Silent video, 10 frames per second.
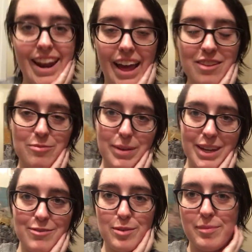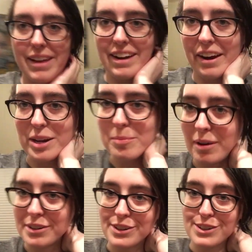that I've made from that Harry
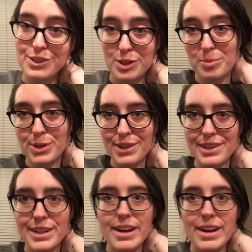Potter cookbook.